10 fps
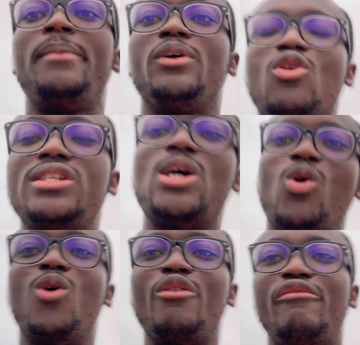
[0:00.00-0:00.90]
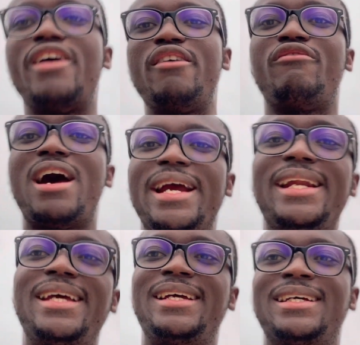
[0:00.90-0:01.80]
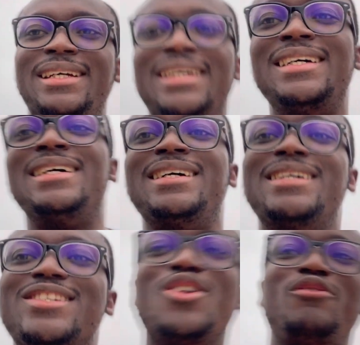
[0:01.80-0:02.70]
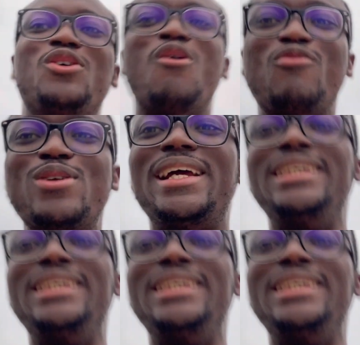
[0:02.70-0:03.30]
because they will want to verify it. So if you go for the